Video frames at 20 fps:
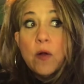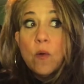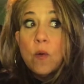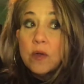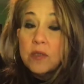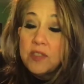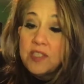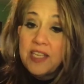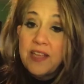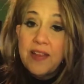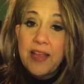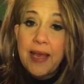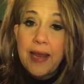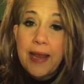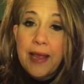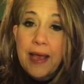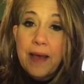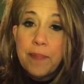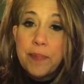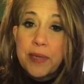Well, did that
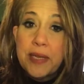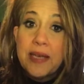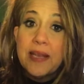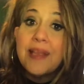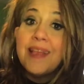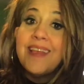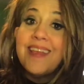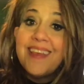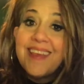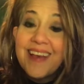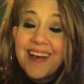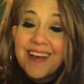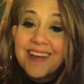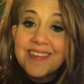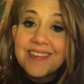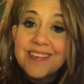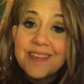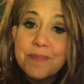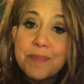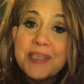happen? Yes.